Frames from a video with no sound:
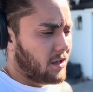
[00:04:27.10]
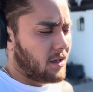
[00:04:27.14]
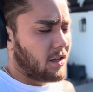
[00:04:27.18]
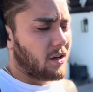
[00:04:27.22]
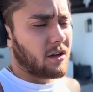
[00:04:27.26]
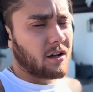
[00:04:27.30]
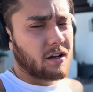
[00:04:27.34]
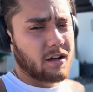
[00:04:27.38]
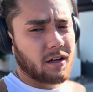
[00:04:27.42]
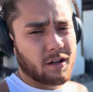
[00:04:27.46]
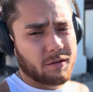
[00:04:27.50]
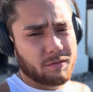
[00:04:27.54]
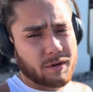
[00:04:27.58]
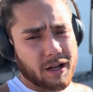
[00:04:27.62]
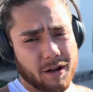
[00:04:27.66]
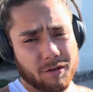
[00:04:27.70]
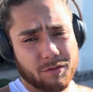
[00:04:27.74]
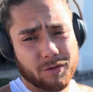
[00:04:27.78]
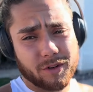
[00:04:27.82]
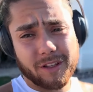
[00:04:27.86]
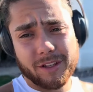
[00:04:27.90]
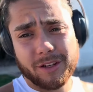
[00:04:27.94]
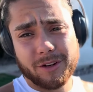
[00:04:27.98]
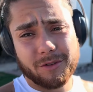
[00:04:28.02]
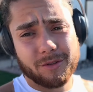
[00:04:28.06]
I
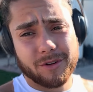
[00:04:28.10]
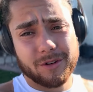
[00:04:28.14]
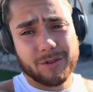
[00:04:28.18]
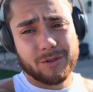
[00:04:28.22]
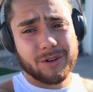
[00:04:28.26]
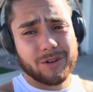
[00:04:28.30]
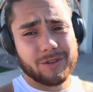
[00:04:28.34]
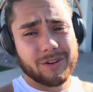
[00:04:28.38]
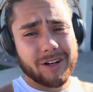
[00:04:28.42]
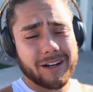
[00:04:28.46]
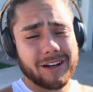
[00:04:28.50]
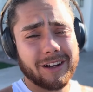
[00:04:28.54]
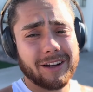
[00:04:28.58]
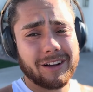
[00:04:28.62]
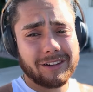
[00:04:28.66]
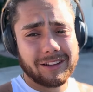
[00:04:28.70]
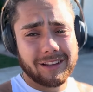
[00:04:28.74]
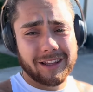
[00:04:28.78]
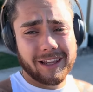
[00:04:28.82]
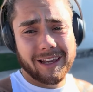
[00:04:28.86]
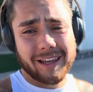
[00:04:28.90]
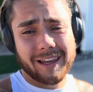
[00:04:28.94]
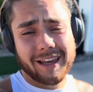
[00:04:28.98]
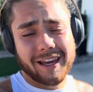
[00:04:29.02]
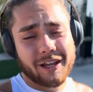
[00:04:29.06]
really don't want to run right now,
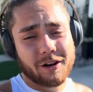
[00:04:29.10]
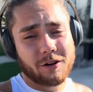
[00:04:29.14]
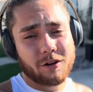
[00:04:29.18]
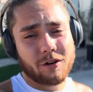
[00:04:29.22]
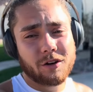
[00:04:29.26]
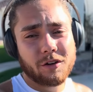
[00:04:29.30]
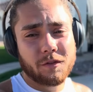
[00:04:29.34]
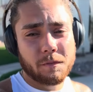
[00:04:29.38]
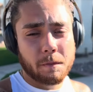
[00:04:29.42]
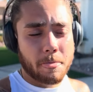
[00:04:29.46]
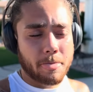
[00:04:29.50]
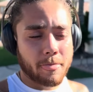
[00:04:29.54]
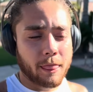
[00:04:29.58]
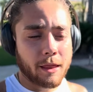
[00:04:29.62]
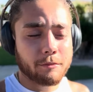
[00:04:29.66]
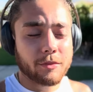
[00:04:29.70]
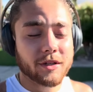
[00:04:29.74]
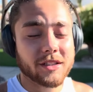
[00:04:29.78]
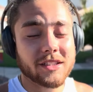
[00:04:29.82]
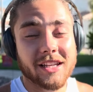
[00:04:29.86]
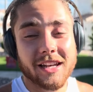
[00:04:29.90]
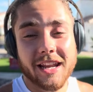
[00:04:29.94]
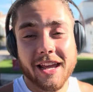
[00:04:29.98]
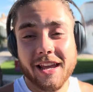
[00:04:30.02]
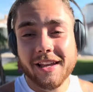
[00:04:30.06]
like at all.
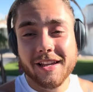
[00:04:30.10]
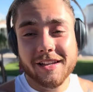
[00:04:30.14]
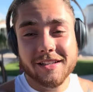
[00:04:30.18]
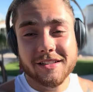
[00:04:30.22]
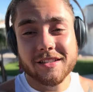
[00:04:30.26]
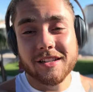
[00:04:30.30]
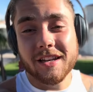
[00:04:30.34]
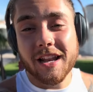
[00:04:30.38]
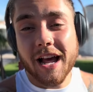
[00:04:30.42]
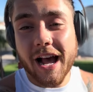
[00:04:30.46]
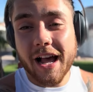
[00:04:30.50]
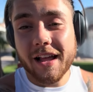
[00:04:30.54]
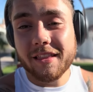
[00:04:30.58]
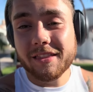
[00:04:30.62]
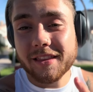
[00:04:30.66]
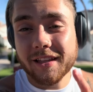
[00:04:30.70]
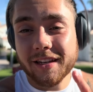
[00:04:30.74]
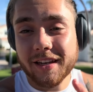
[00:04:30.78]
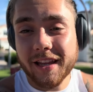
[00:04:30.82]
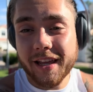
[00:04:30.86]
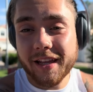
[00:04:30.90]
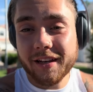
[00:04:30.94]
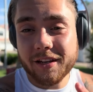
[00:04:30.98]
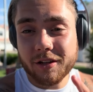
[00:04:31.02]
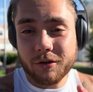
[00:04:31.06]
But today is not the
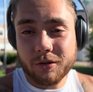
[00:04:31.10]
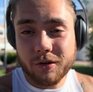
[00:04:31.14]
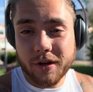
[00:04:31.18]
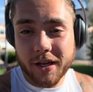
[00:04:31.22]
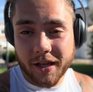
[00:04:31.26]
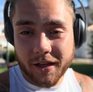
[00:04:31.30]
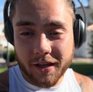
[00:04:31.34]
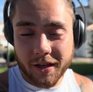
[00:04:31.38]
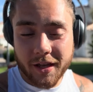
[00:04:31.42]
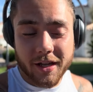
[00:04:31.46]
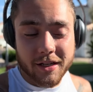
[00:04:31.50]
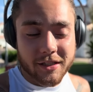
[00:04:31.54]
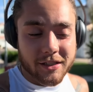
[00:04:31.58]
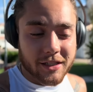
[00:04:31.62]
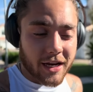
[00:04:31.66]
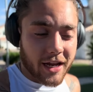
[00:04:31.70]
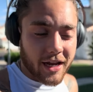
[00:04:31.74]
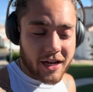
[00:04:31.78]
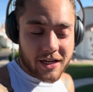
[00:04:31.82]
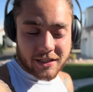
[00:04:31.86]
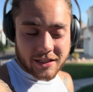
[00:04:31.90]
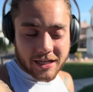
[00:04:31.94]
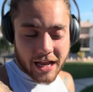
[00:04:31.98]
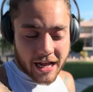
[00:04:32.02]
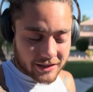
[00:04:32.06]
day to quit. Today
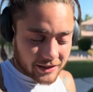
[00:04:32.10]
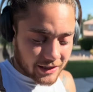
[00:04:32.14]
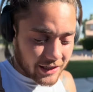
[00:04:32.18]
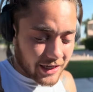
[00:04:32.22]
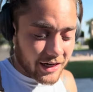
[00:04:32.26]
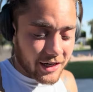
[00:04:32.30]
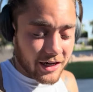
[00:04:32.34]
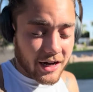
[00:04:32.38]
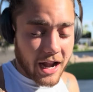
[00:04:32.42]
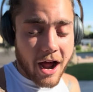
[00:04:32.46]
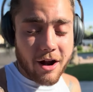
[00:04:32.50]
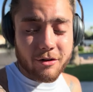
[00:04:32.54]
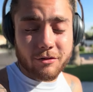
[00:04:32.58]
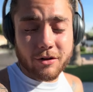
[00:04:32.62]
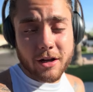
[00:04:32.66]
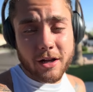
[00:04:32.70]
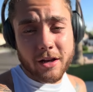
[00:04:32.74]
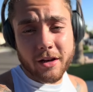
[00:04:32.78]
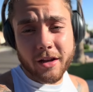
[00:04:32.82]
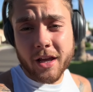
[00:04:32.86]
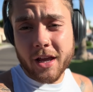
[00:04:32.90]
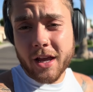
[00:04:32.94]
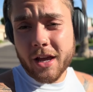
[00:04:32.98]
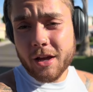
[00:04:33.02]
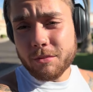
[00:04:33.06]
is not the day to not
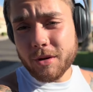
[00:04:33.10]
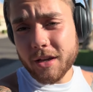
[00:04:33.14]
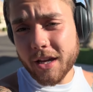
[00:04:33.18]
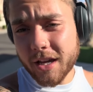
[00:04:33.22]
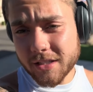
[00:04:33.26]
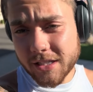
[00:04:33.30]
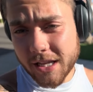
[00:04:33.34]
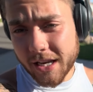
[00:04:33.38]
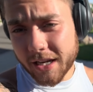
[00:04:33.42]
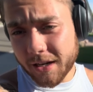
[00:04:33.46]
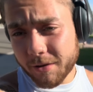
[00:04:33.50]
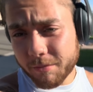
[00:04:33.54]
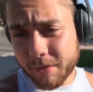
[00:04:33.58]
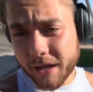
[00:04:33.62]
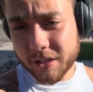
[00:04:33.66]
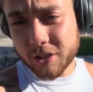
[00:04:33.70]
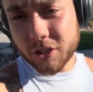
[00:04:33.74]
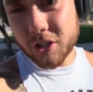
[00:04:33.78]
run because I need to make